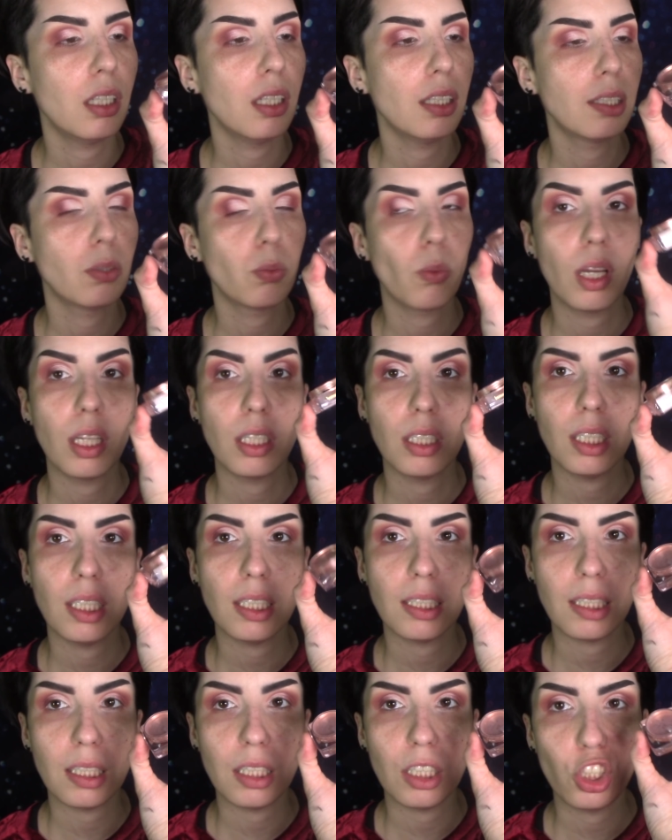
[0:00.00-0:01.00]
This one
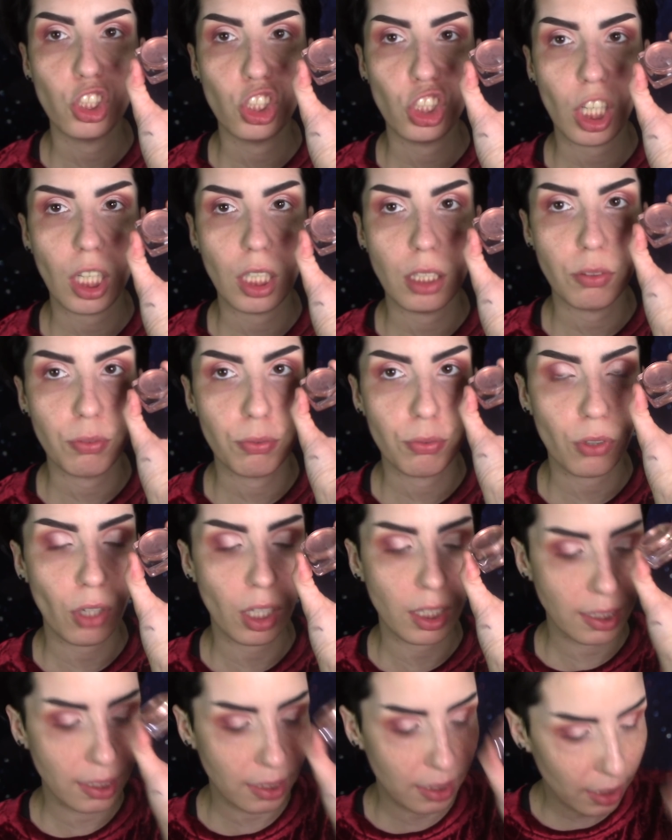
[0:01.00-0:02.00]
is in the shade
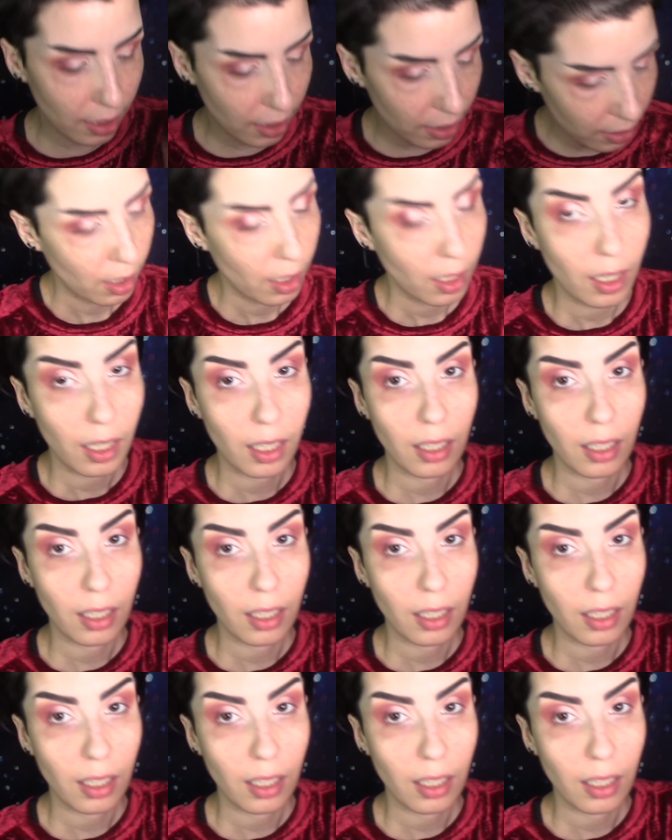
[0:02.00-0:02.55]
Frosted,